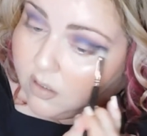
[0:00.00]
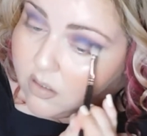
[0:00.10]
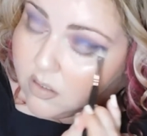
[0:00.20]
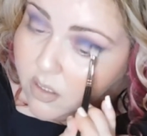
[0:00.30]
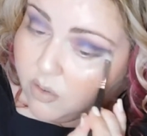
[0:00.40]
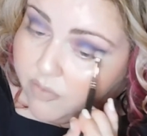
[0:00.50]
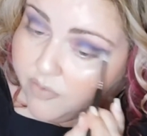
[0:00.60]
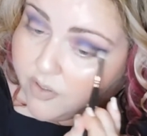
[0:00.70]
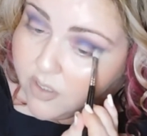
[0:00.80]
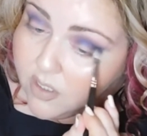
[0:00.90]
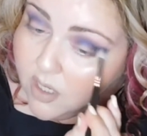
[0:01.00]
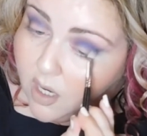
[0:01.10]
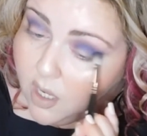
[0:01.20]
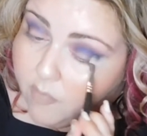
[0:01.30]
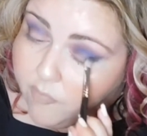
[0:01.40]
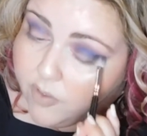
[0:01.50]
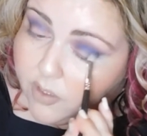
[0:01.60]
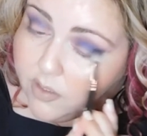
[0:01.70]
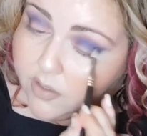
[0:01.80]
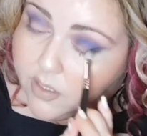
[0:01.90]
so far, I'm
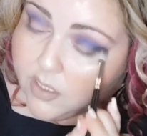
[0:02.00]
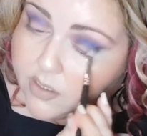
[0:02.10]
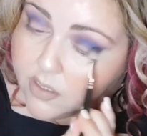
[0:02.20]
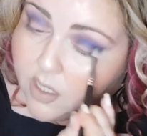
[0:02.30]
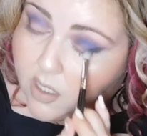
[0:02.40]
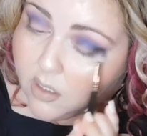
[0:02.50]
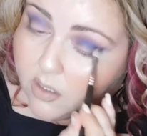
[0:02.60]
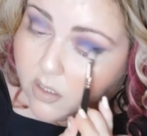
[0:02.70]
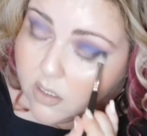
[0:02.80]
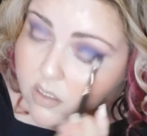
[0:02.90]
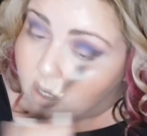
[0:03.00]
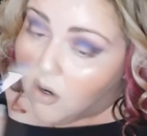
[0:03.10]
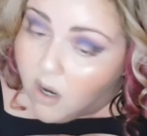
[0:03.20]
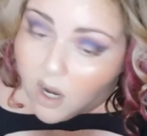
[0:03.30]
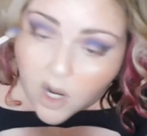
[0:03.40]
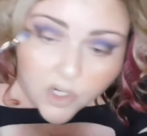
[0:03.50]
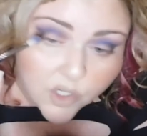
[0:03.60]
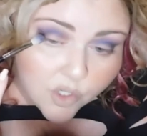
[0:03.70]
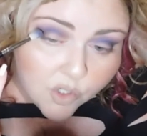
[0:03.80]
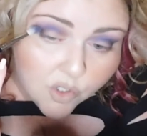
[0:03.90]
feeling that these colors are
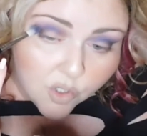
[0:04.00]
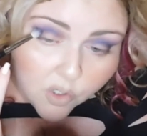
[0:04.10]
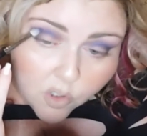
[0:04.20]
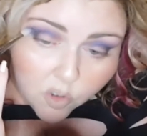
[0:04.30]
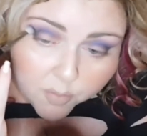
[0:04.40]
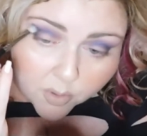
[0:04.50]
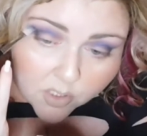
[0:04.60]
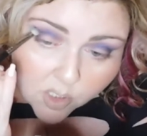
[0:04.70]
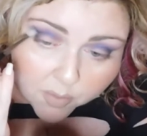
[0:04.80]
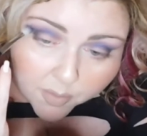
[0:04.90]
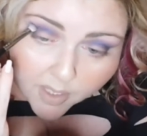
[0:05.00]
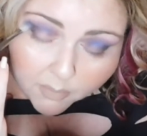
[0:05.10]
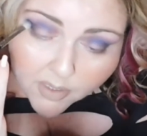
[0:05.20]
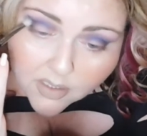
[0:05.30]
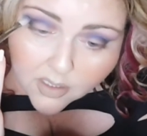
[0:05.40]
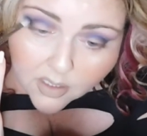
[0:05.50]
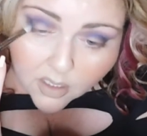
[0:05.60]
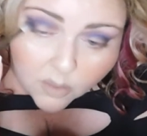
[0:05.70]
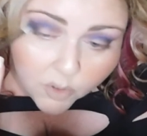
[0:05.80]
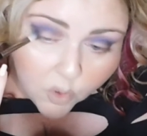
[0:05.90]
super, super pigmented
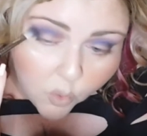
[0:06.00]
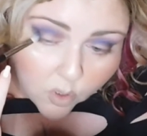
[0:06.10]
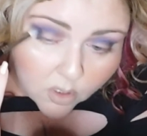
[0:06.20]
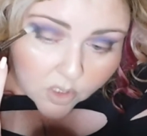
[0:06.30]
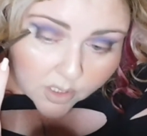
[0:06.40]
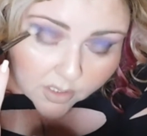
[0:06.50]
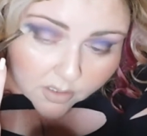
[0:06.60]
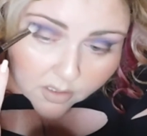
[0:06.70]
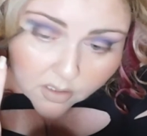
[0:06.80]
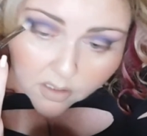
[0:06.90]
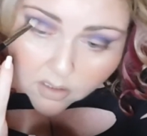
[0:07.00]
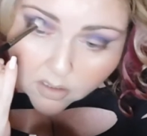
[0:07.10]
and gorgeous.